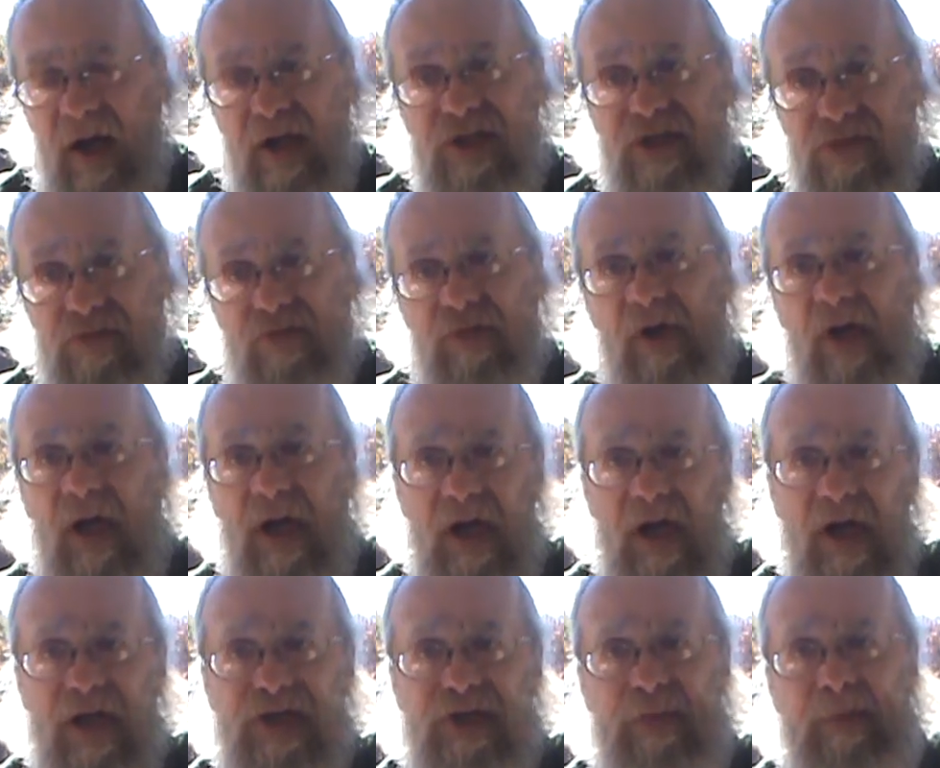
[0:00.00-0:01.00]
it's a really
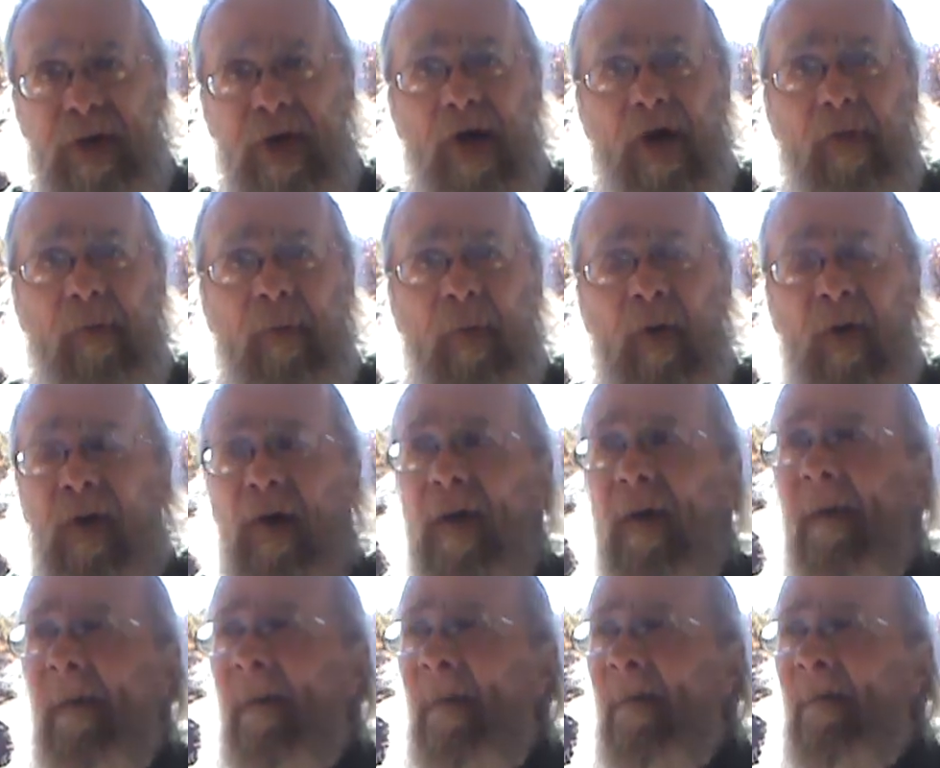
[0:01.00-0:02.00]
nice beer for a,